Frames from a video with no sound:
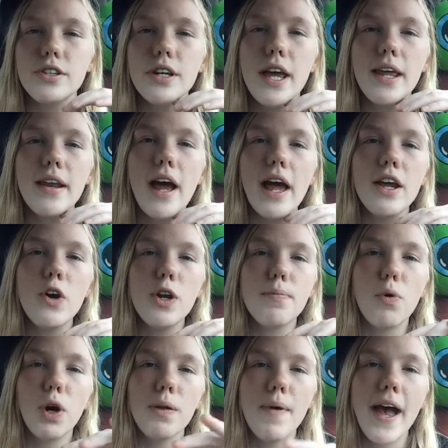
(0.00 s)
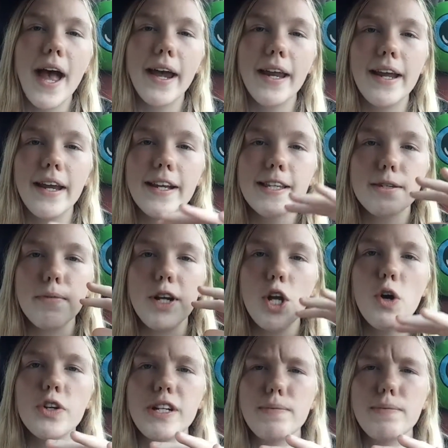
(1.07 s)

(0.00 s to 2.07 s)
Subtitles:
And I go to pour the bag and it gets to my nose.